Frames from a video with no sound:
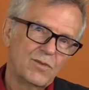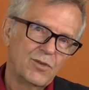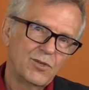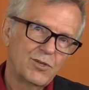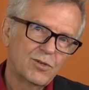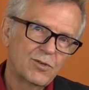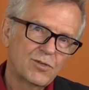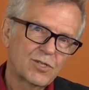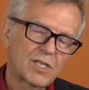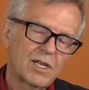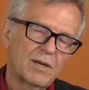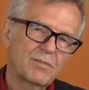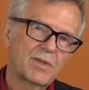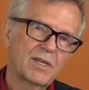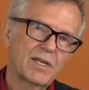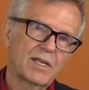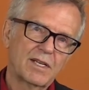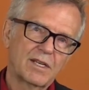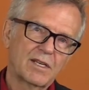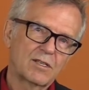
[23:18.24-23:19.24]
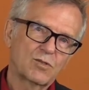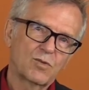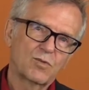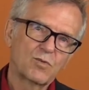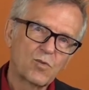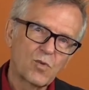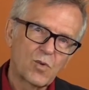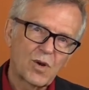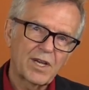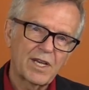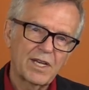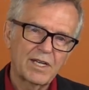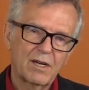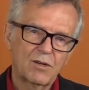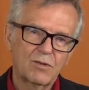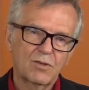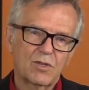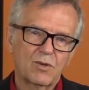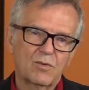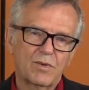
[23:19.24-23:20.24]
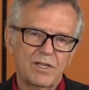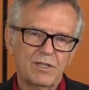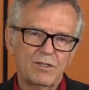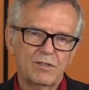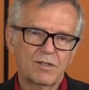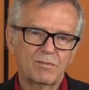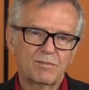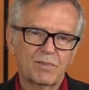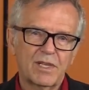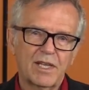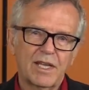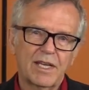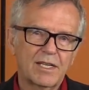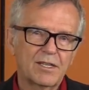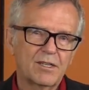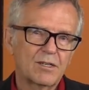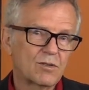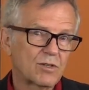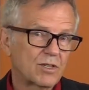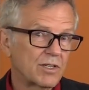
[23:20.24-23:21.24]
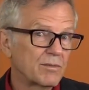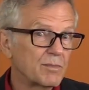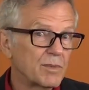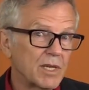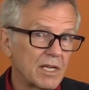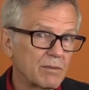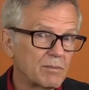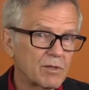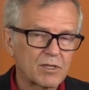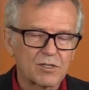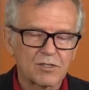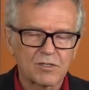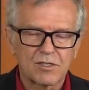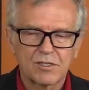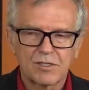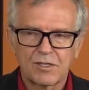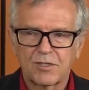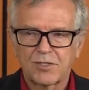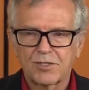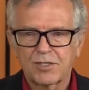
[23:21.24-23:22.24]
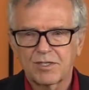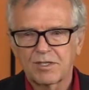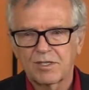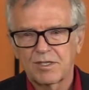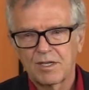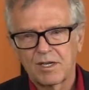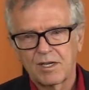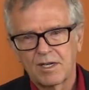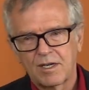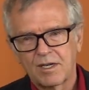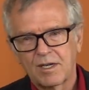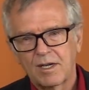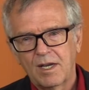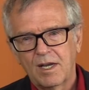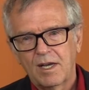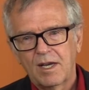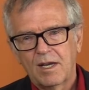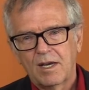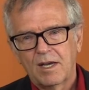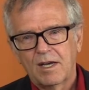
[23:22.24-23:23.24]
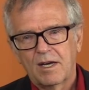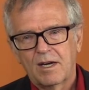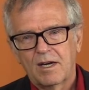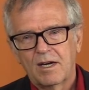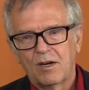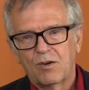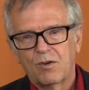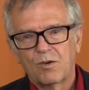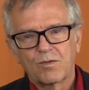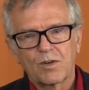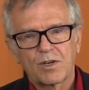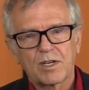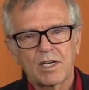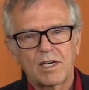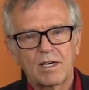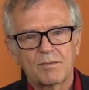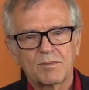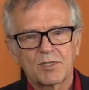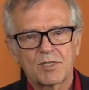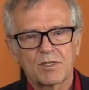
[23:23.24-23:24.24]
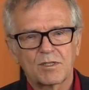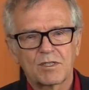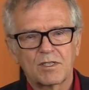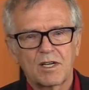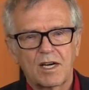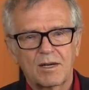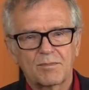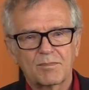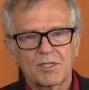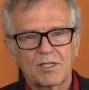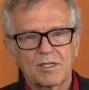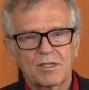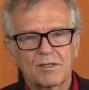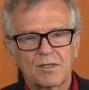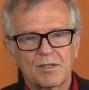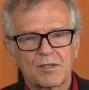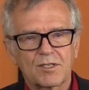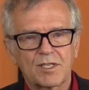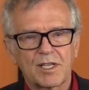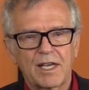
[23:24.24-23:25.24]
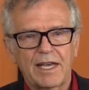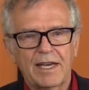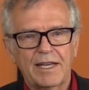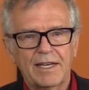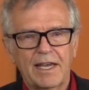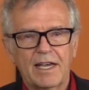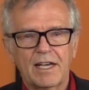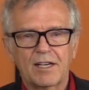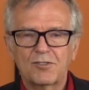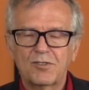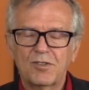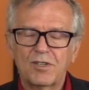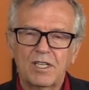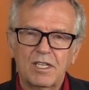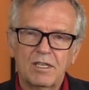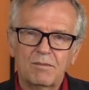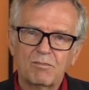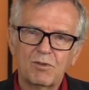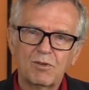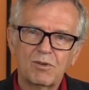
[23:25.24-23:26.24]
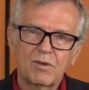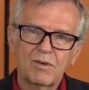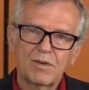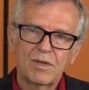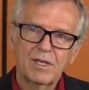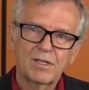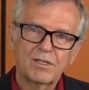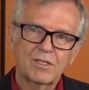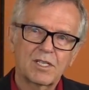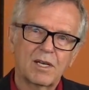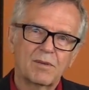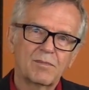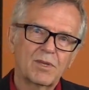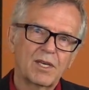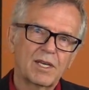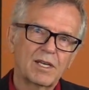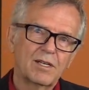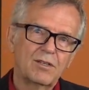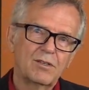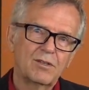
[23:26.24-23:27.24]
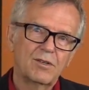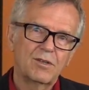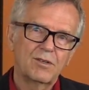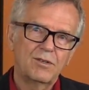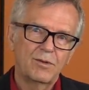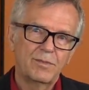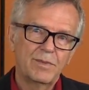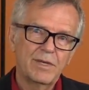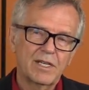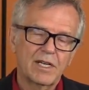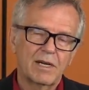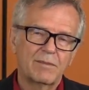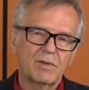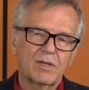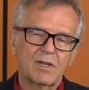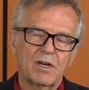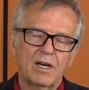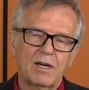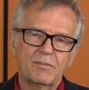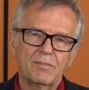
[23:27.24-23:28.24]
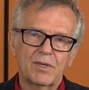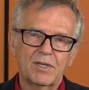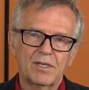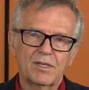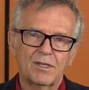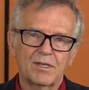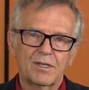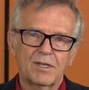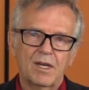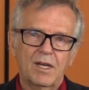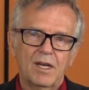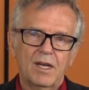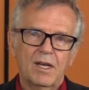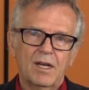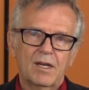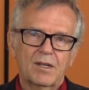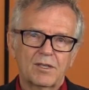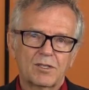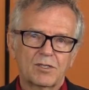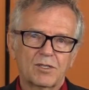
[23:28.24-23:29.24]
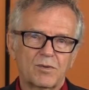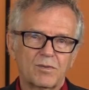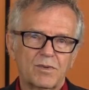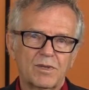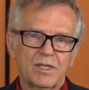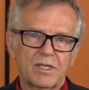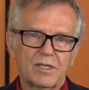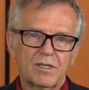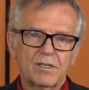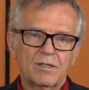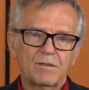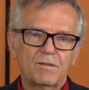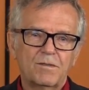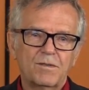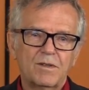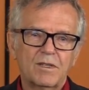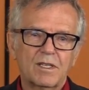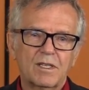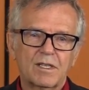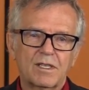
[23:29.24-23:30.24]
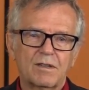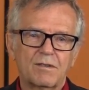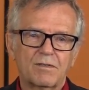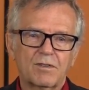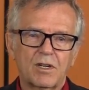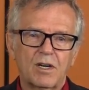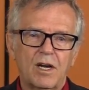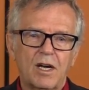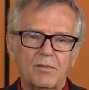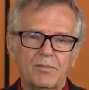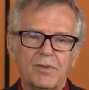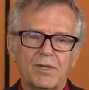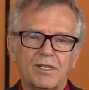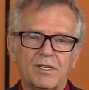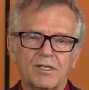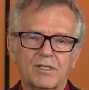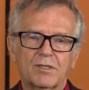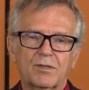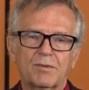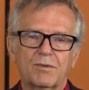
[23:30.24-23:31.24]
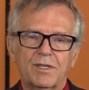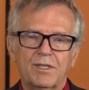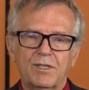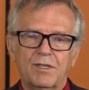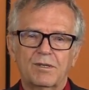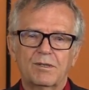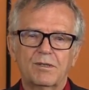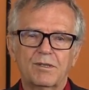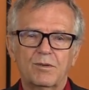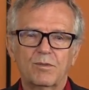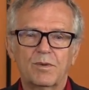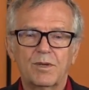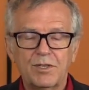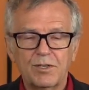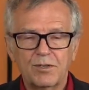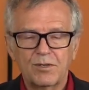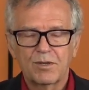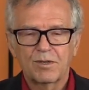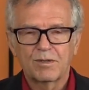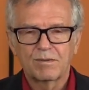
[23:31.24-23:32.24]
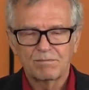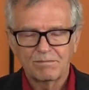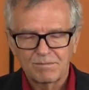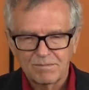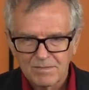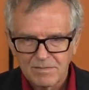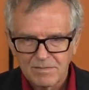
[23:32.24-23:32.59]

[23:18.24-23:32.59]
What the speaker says: do something and it's working out the way you had planned it, or you've been able to overcome certain obstacles. And as you keep doing something and you become competent, there's a really good feeling of competence when you know,